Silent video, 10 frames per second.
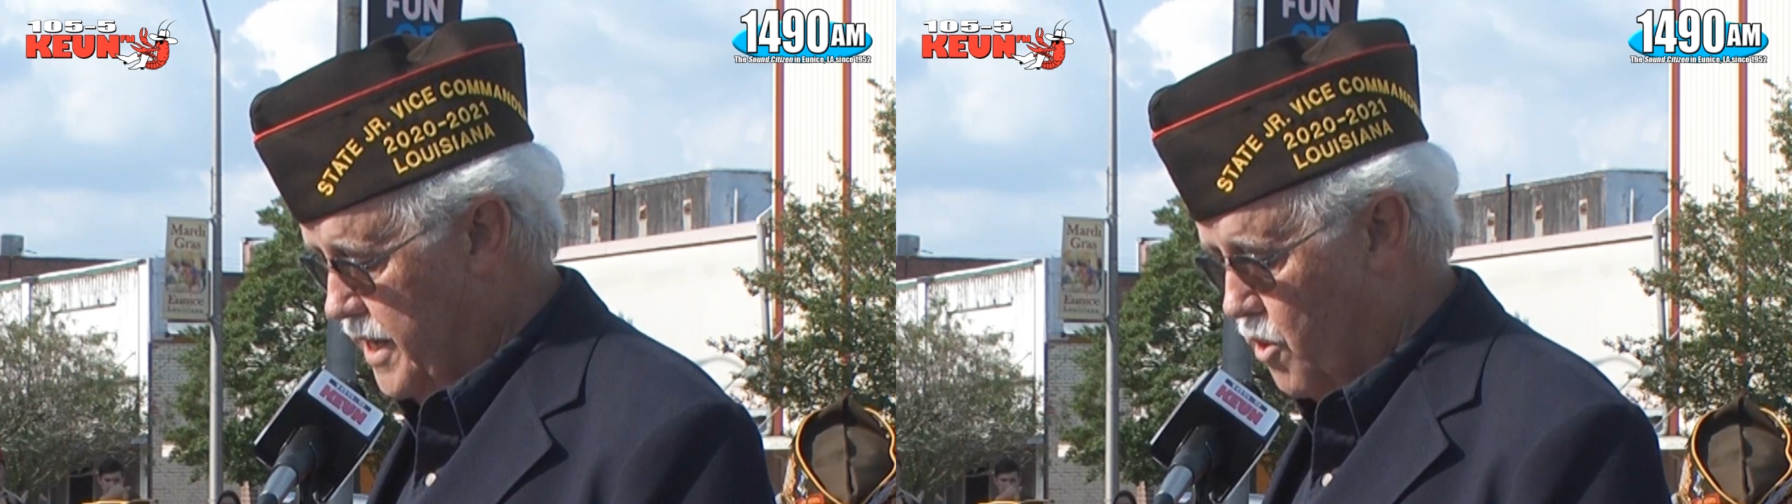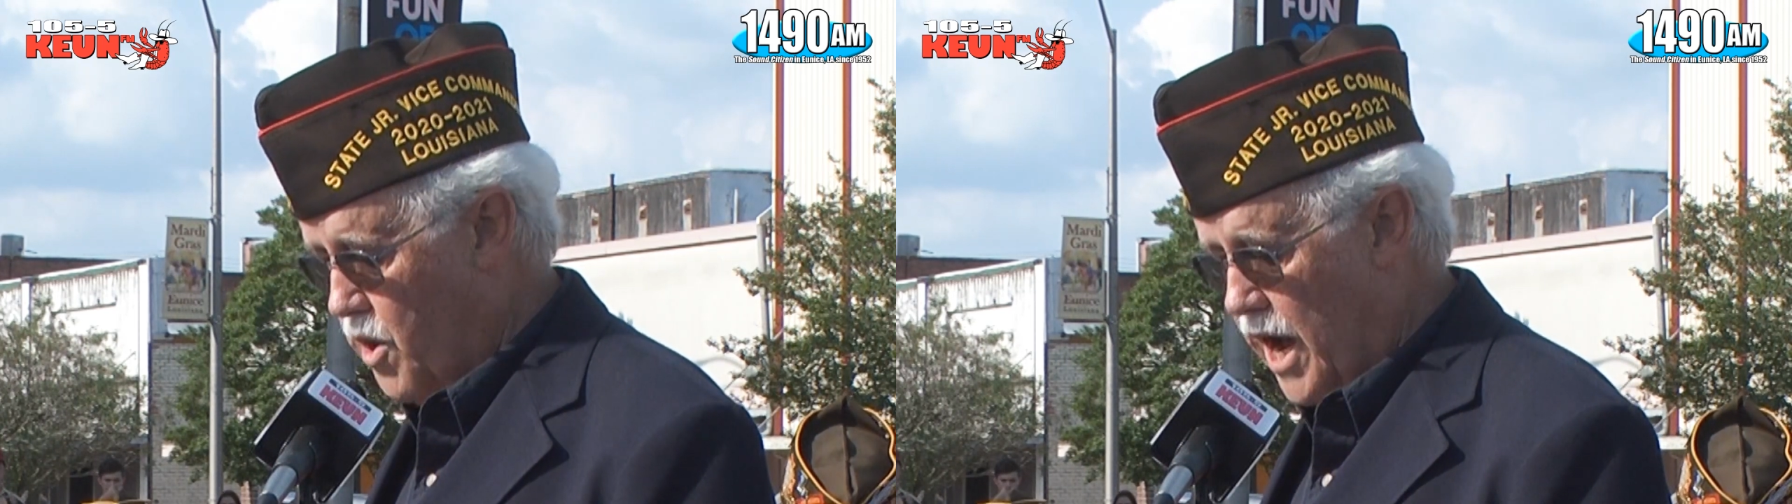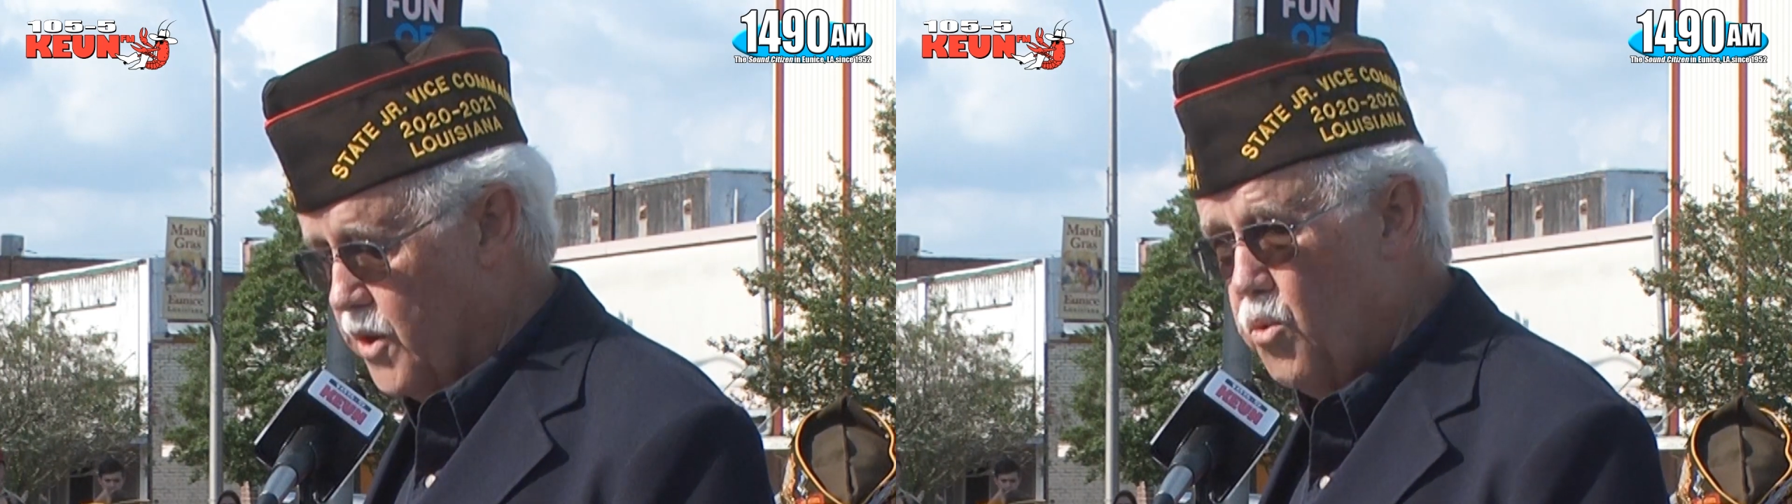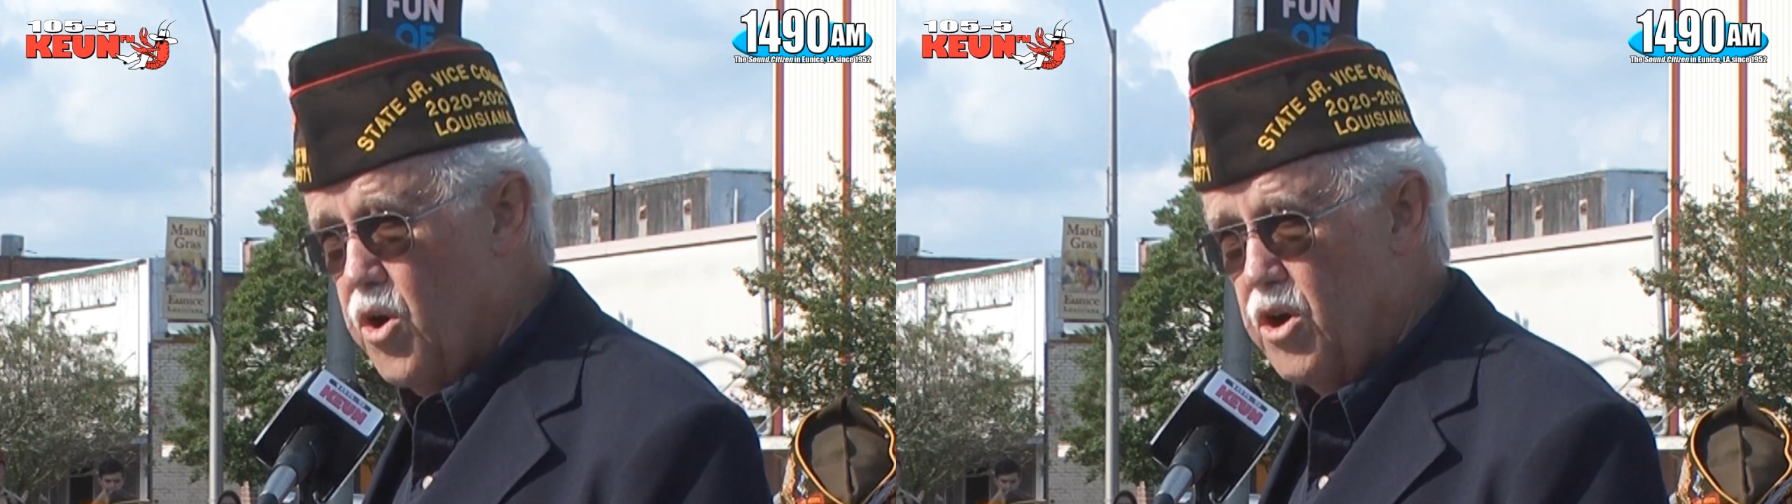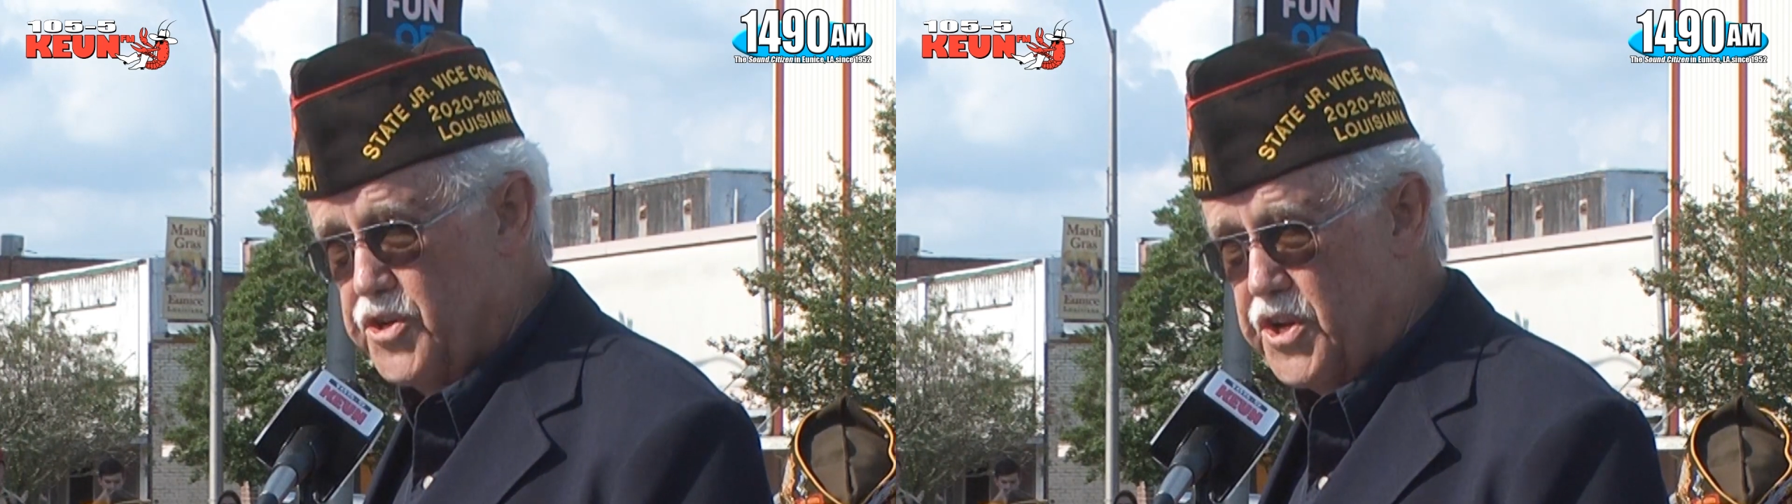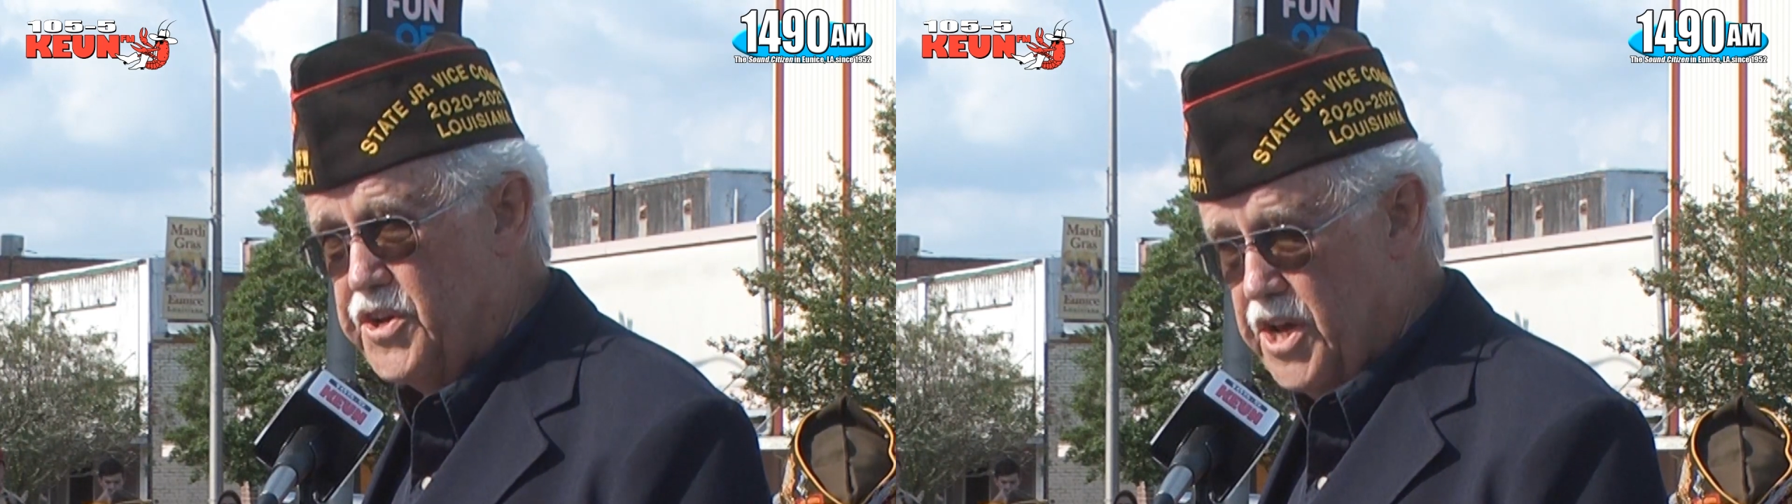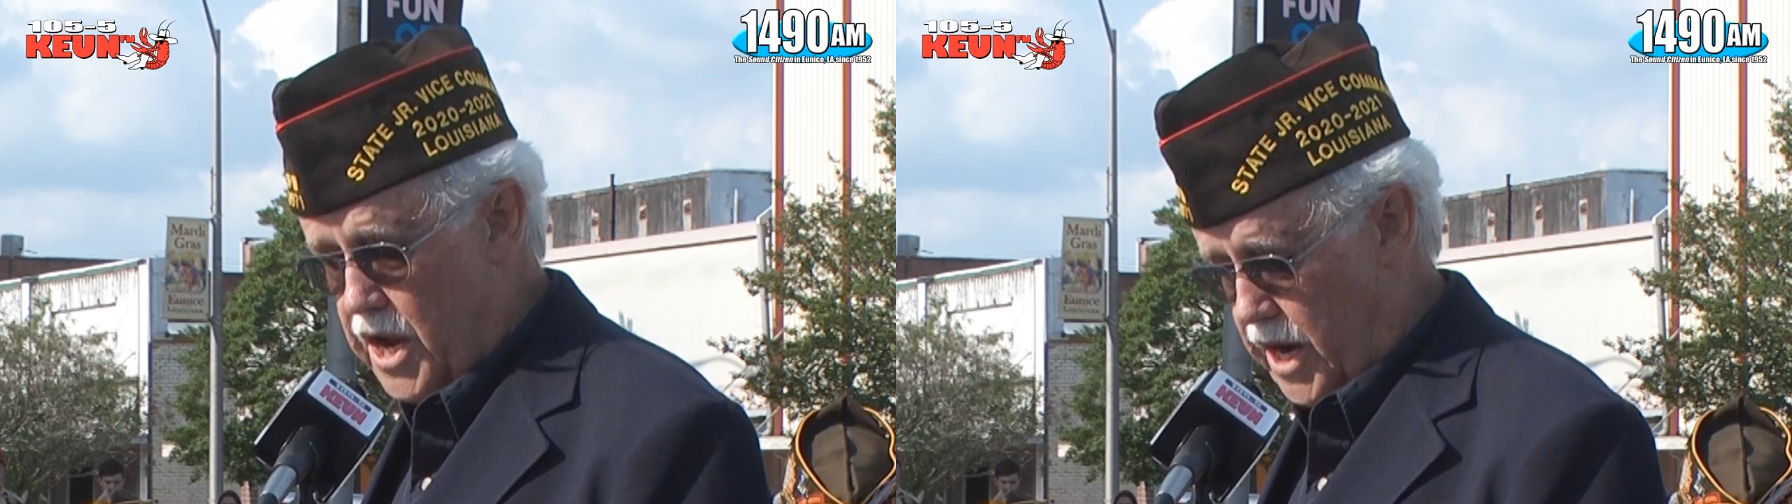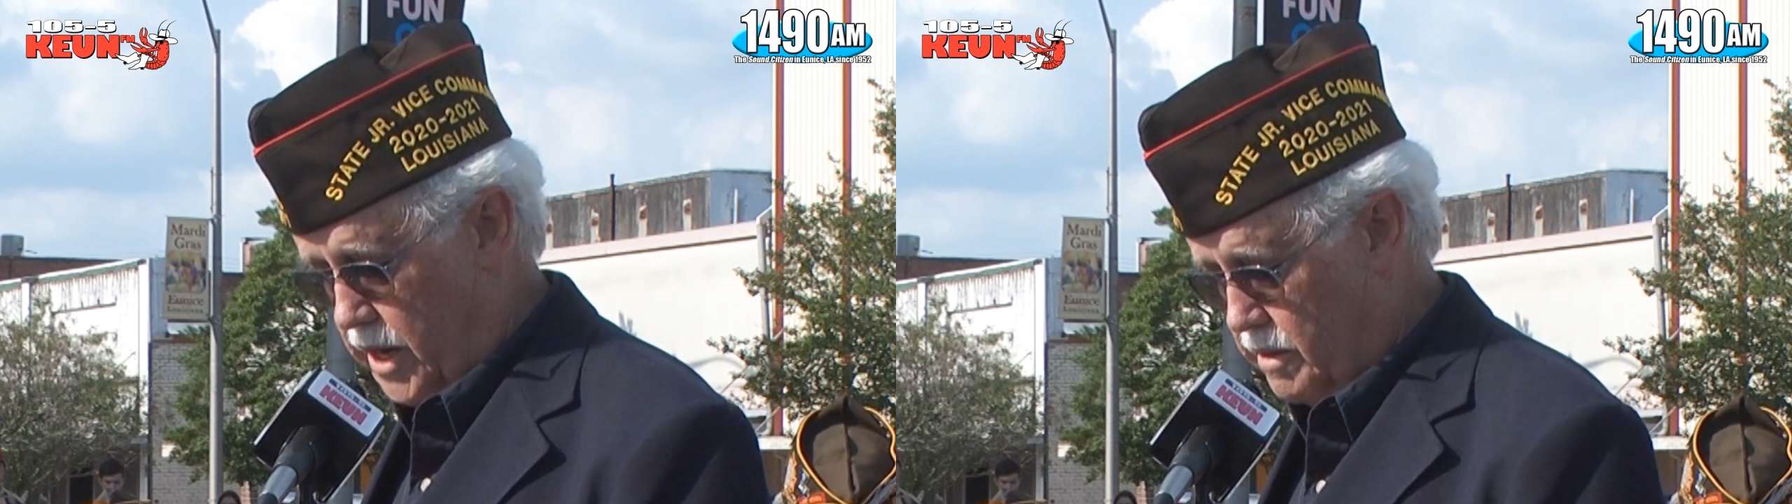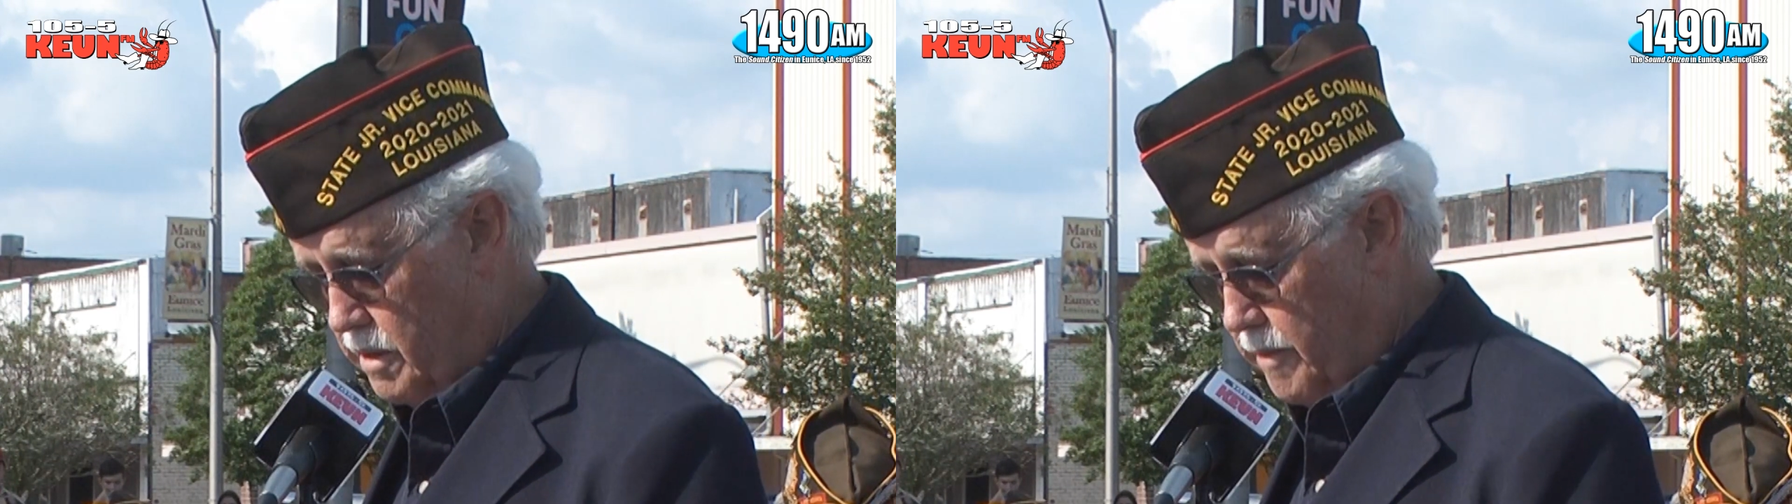and around the world today,